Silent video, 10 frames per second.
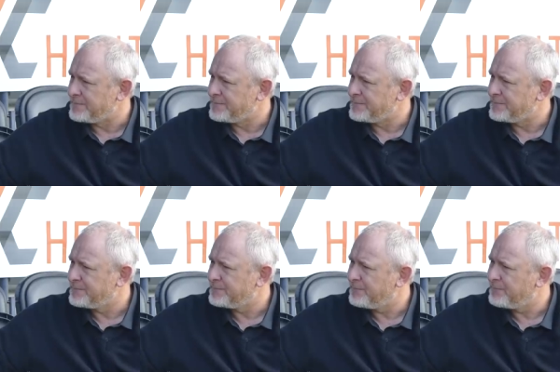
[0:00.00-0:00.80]
Uh, for
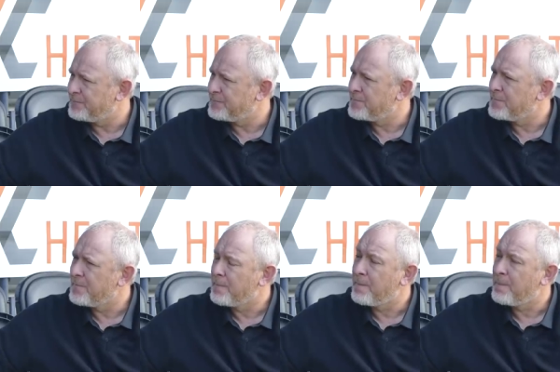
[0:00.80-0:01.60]
fans who
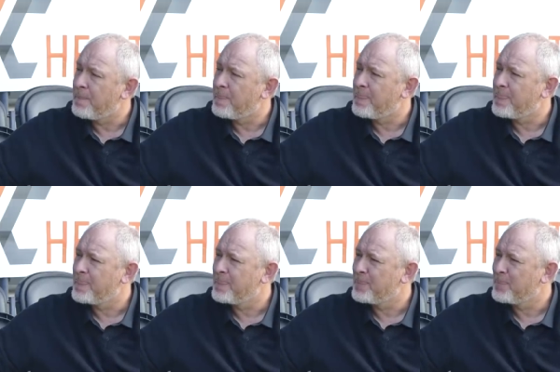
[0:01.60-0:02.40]
haven't seen your
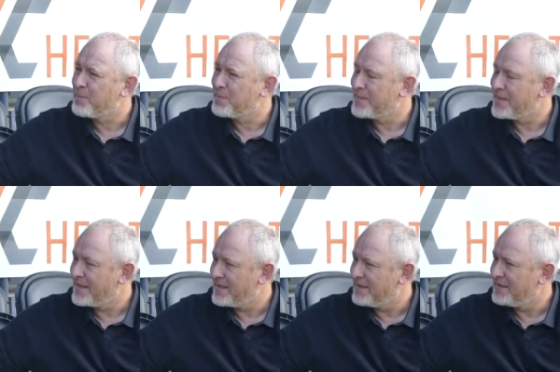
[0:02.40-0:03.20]
side at, at
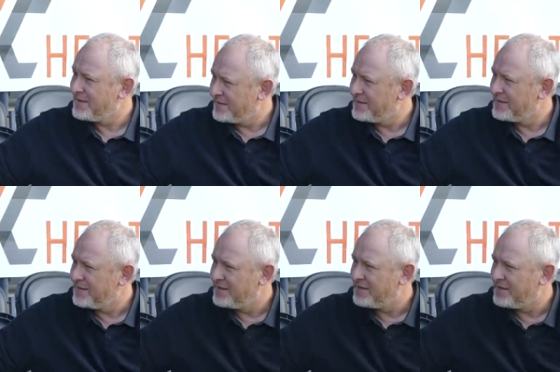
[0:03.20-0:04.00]
Hereford, what
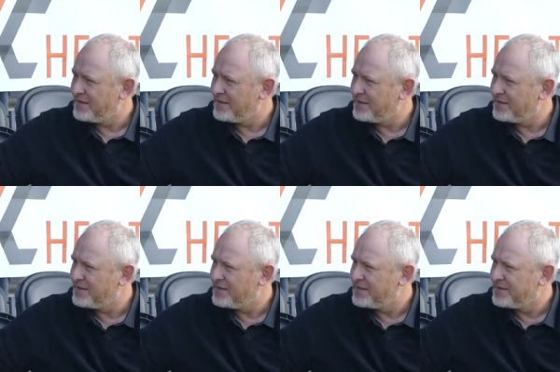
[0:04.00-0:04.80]
style of football
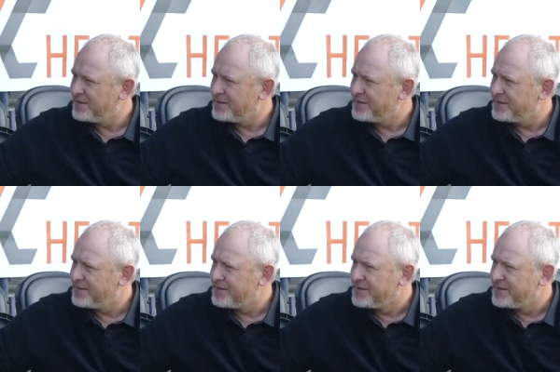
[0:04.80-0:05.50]
do you like to play?